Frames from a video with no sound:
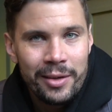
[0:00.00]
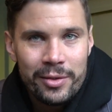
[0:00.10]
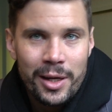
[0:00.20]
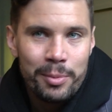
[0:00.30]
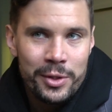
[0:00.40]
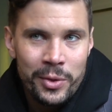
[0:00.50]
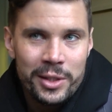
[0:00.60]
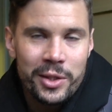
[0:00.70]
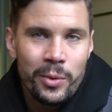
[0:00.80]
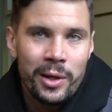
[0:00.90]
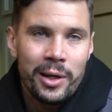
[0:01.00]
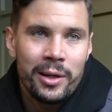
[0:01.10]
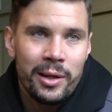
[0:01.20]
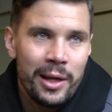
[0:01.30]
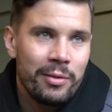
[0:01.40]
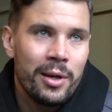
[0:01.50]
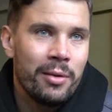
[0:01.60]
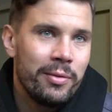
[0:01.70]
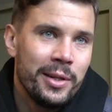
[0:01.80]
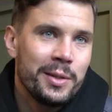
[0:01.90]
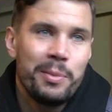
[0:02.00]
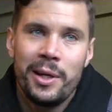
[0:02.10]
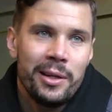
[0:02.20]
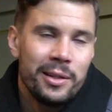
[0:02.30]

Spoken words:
After a couple of drinks, though, I have the confidence, but